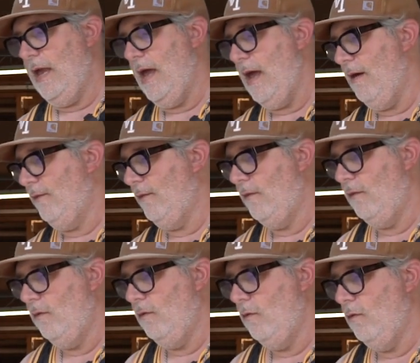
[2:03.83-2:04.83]
have
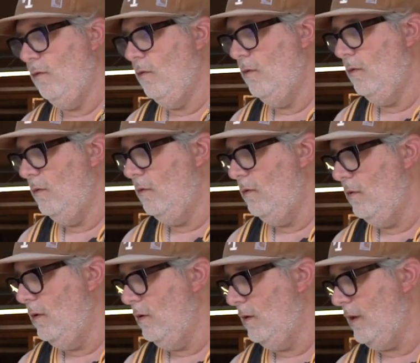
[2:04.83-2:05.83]
to
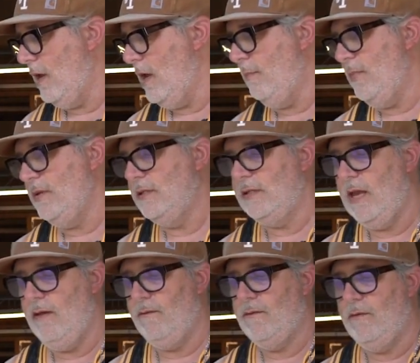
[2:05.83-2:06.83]

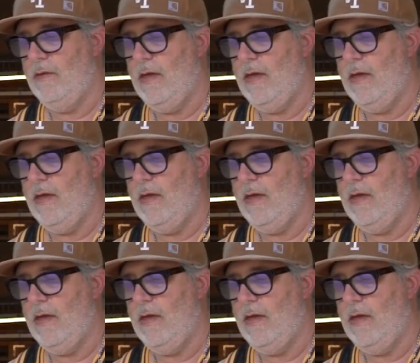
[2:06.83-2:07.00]
compensate for